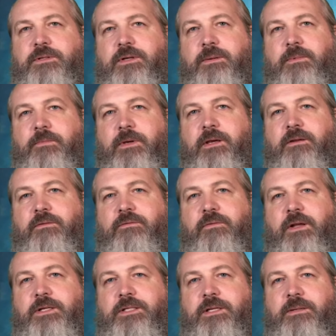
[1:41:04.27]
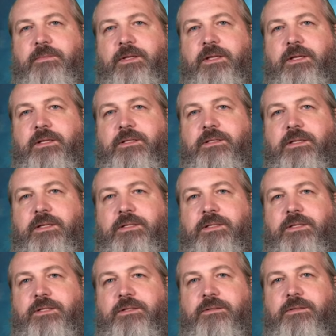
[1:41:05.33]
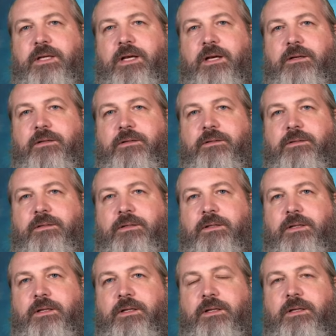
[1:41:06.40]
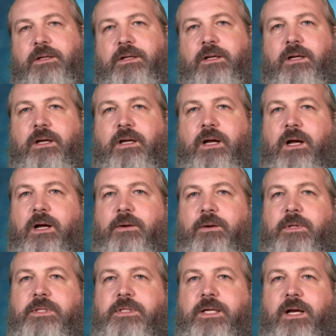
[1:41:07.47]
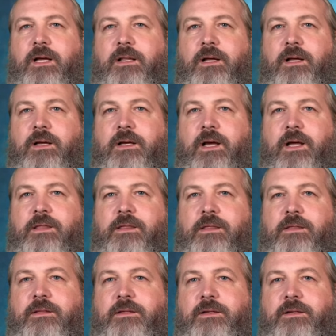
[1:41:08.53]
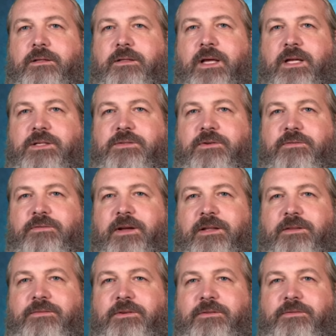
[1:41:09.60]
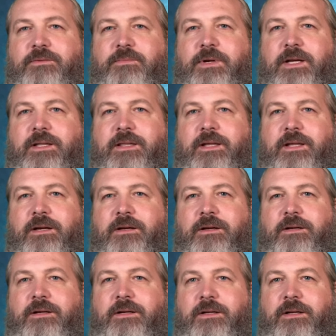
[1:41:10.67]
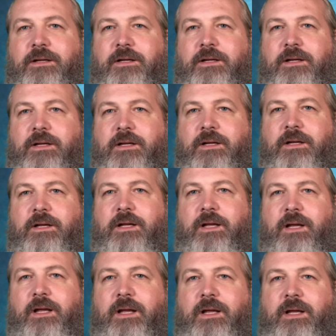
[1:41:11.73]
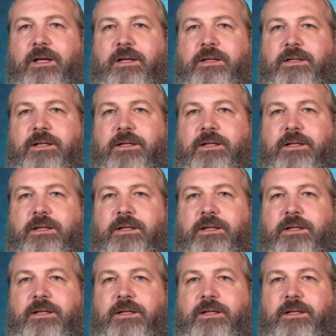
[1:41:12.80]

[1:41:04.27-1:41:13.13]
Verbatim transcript: and we can flesh some of these issues out with dialogue. Thanks for Faithful for being there, and